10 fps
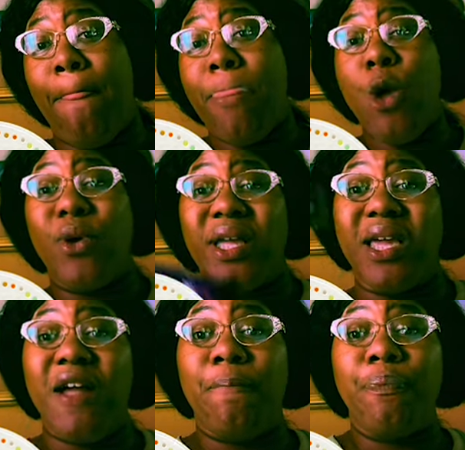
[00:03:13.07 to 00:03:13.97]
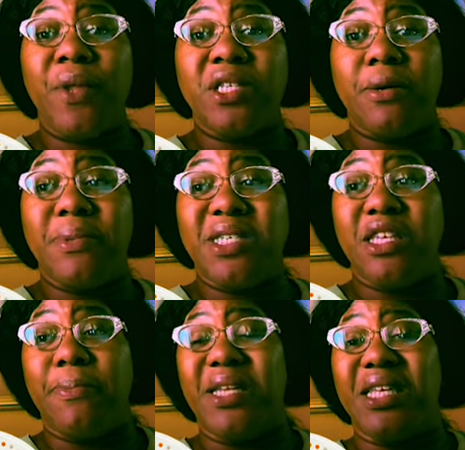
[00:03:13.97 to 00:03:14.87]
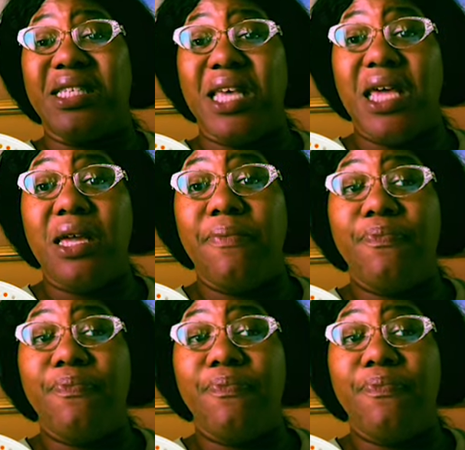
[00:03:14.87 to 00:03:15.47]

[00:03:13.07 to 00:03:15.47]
You can get some of the CBD tea.